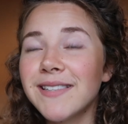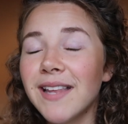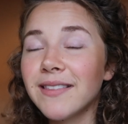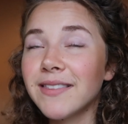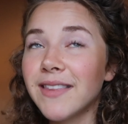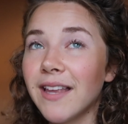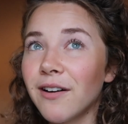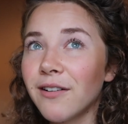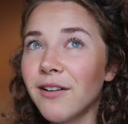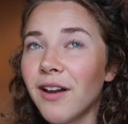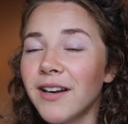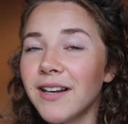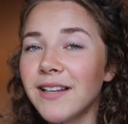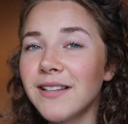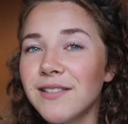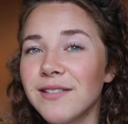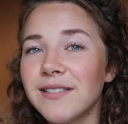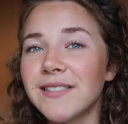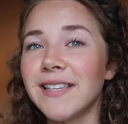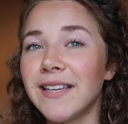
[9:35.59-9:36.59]
that they're not
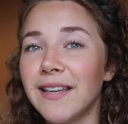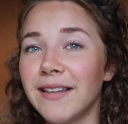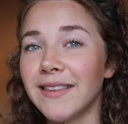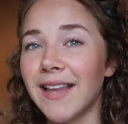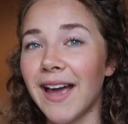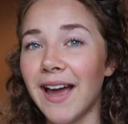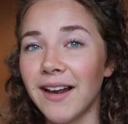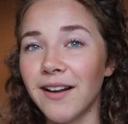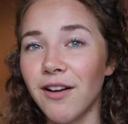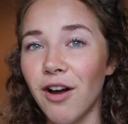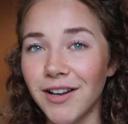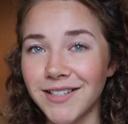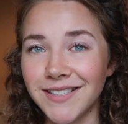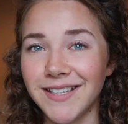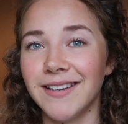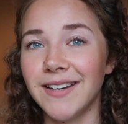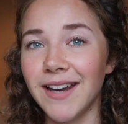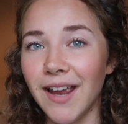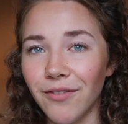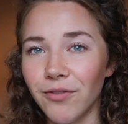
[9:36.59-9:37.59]
into seeing that
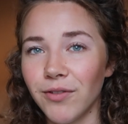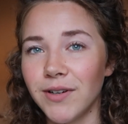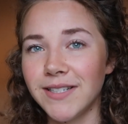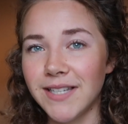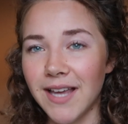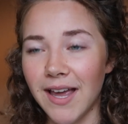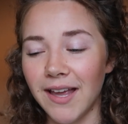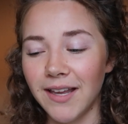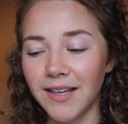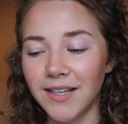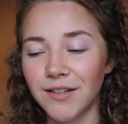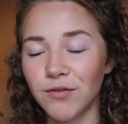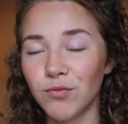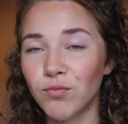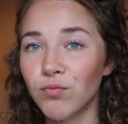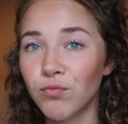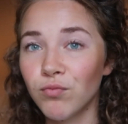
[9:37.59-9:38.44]
content every day.